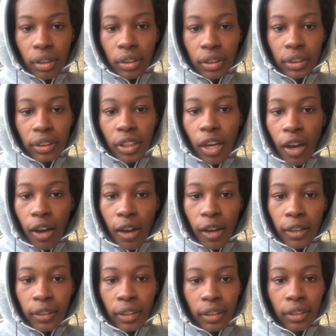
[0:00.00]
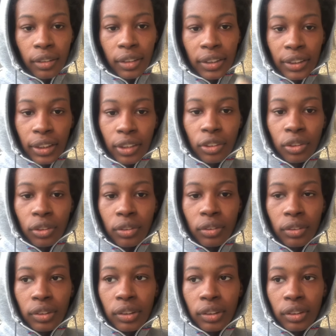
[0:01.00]
is God and his
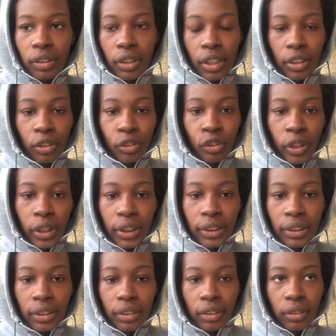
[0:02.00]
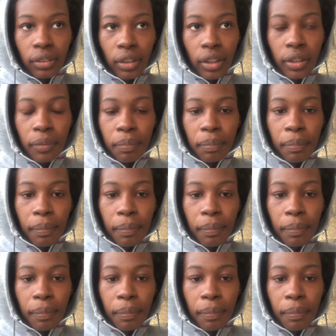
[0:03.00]
angels and Christ, right?